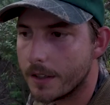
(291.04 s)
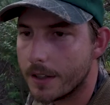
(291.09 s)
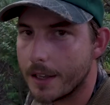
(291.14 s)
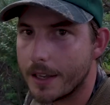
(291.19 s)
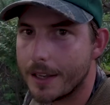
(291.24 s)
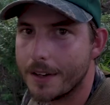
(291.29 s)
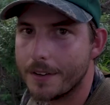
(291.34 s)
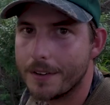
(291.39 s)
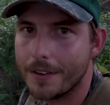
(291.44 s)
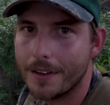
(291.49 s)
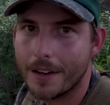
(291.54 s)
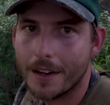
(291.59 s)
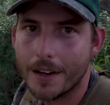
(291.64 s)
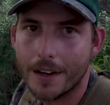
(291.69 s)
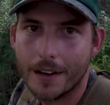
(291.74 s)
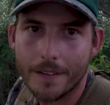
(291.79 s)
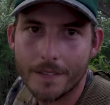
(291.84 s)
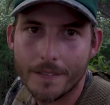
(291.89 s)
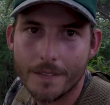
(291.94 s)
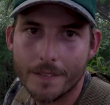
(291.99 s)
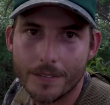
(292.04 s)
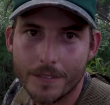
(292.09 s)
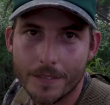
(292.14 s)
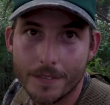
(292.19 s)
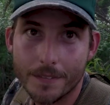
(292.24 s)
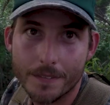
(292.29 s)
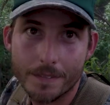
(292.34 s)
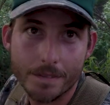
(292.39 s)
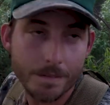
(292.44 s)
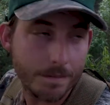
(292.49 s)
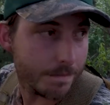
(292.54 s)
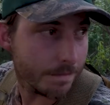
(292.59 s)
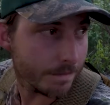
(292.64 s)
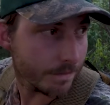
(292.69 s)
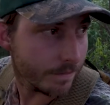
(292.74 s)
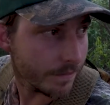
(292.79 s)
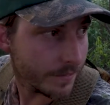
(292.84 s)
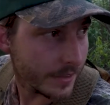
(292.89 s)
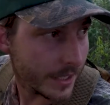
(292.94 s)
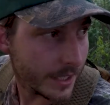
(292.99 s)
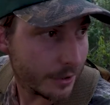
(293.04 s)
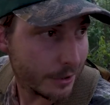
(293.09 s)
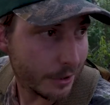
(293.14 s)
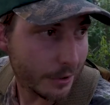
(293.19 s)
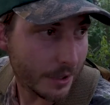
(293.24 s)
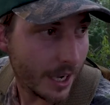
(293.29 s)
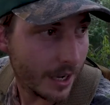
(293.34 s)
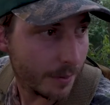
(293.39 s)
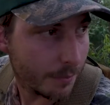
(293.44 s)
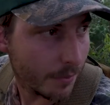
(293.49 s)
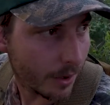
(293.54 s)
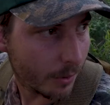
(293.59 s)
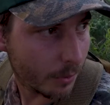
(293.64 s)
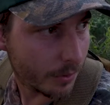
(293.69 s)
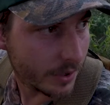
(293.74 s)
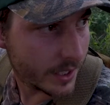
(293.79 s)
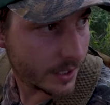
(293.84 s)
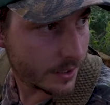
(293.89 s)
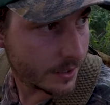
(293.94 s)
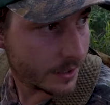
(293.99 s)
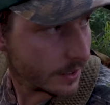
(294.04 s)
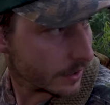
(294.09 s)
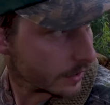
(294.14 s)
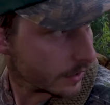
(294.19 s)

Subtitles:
And they either got my wind